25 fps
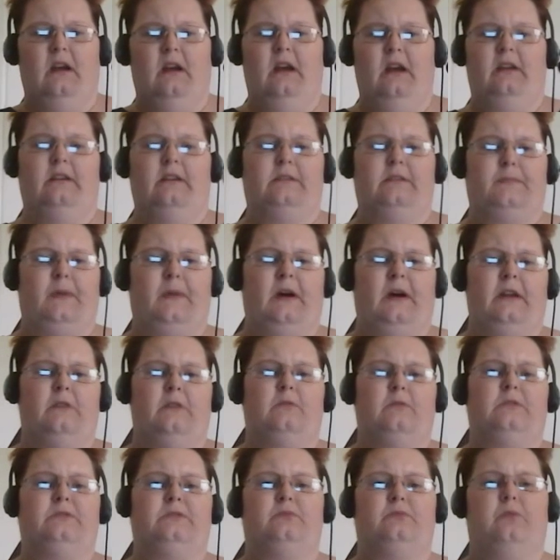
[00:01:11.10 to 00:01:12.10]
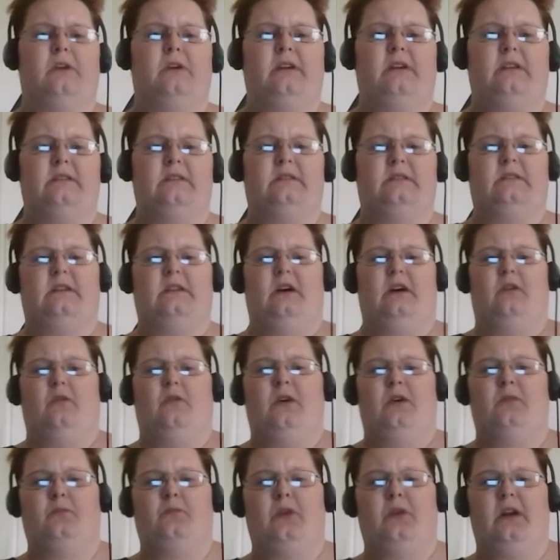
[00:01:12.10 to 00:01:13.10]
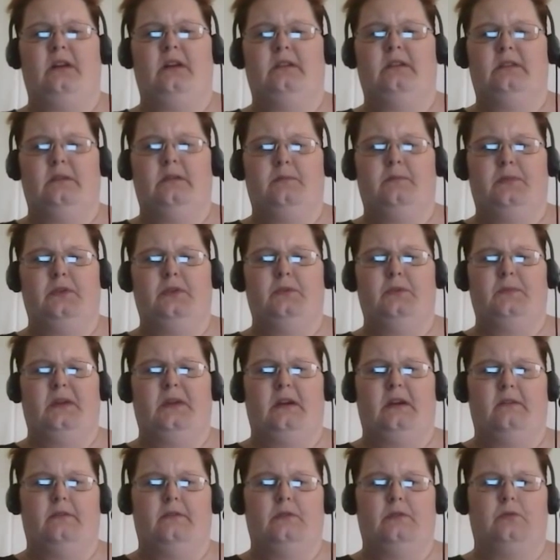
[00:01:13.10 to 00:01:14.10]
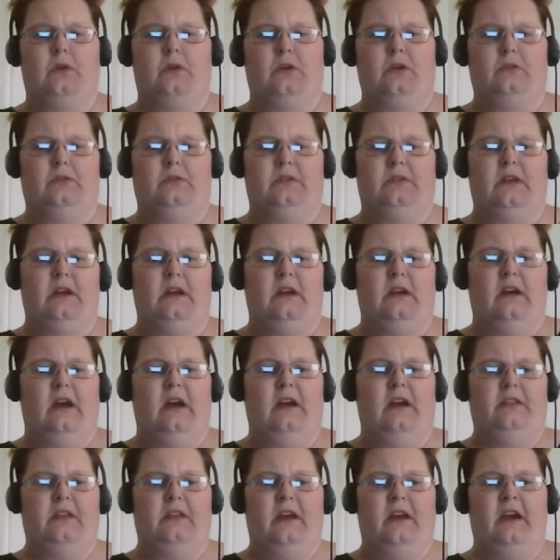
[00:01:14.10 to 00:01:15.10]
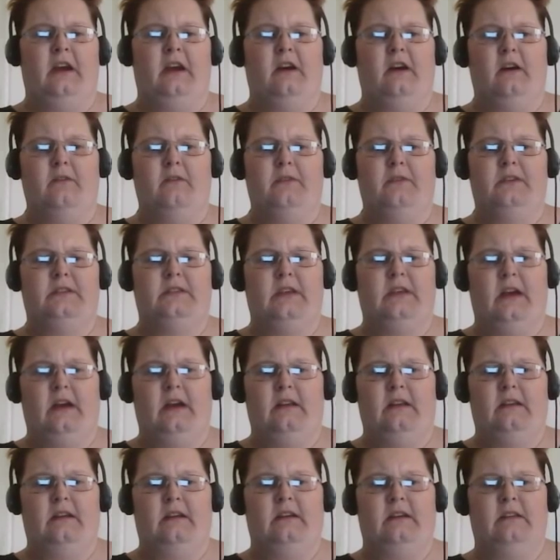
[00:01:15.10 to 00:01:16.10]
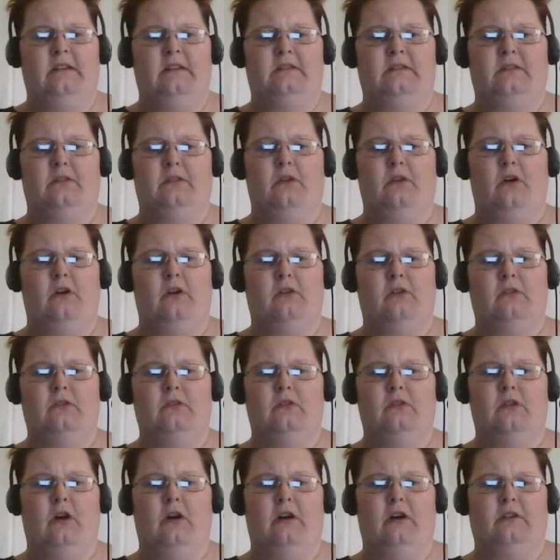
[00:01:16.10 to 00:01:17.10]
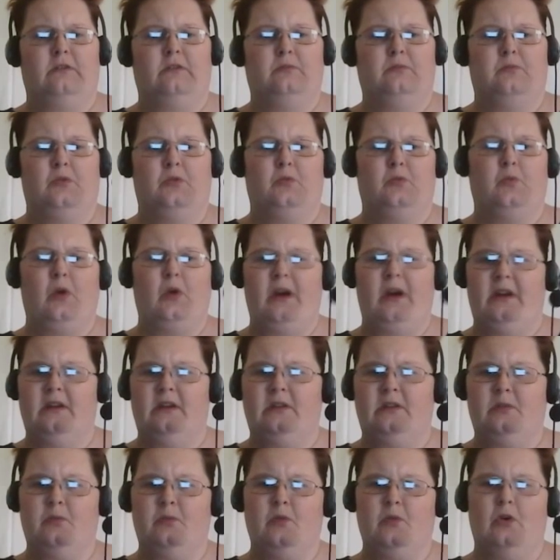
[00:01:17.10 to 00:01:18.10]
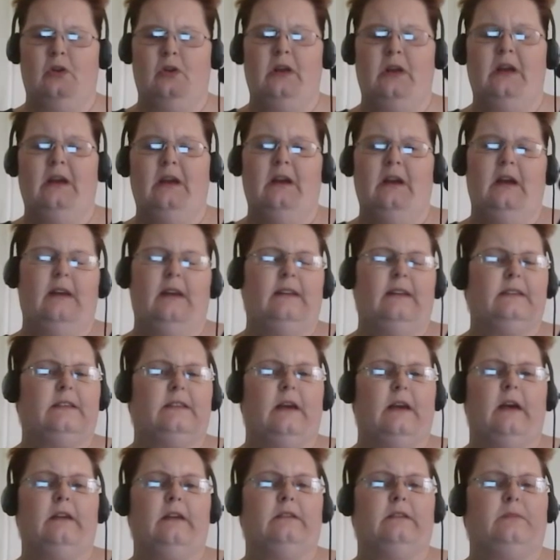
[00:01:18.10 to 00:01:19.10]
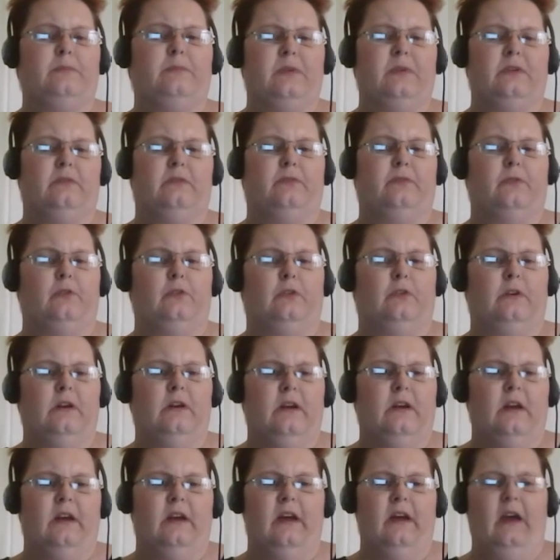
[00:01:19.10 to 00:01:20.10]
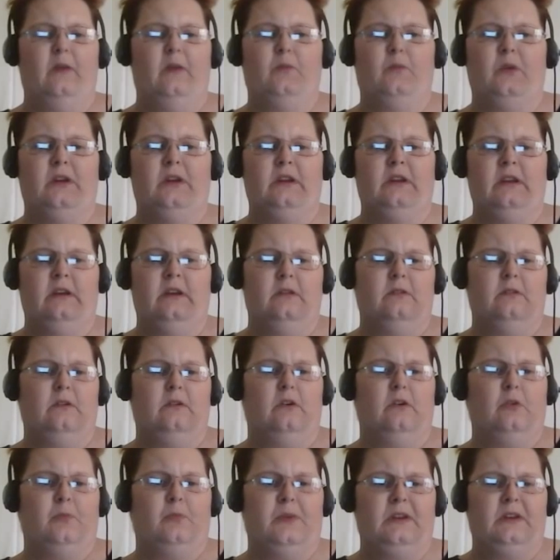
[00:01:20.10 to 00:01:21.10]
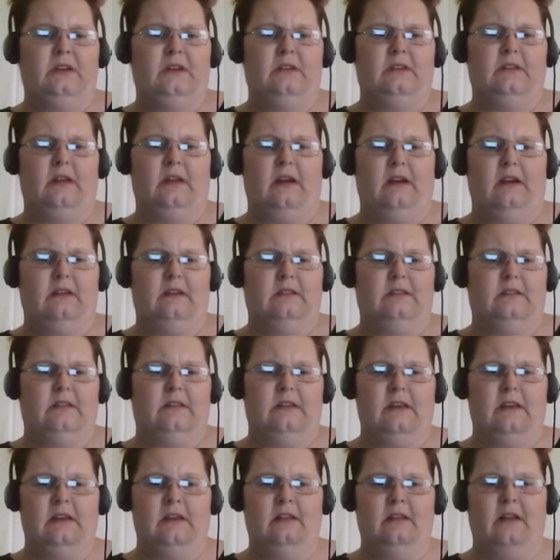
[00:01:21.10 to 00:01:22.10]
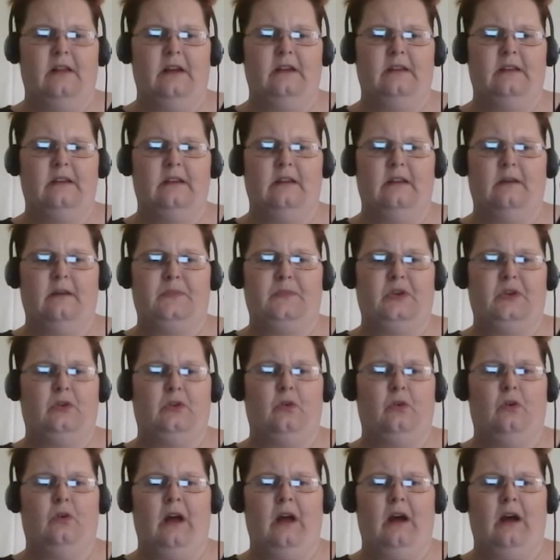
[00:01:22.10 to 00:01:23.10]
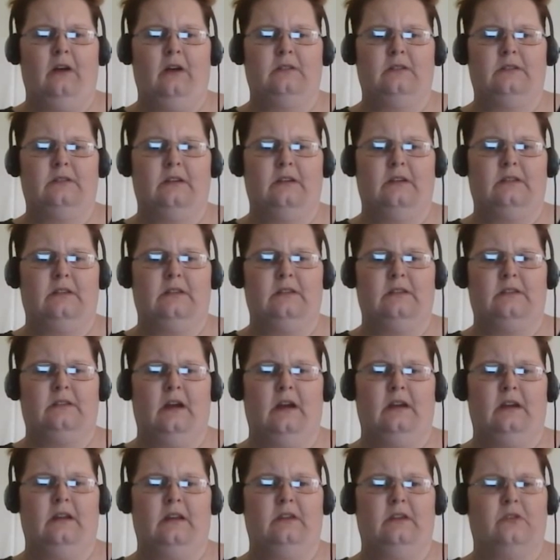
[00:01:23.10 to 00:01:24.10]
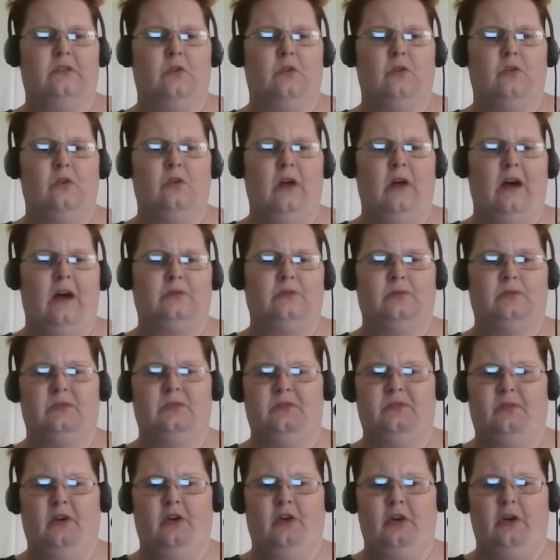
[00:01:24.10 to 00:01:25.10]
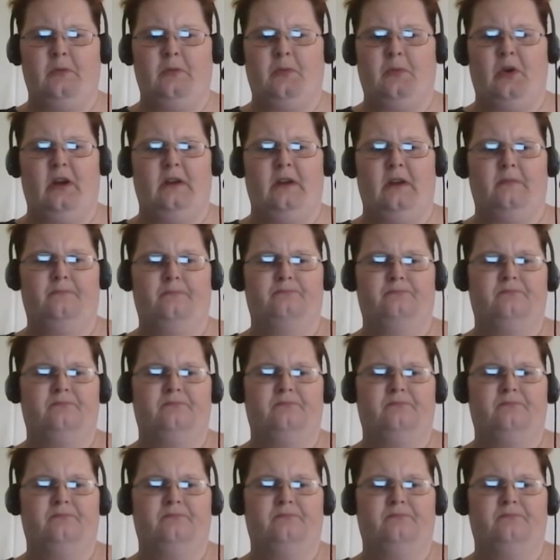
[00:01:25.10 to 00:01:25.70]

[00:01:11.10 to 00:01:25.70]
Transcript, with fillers: And his body was white as snow and red as the blooming of a rose. And the hair of his head and his long locks were white as wool, and his eyes beautiful. And when he opened his eyes, he lighted up the whole house like the sun, and the whole house was very bright.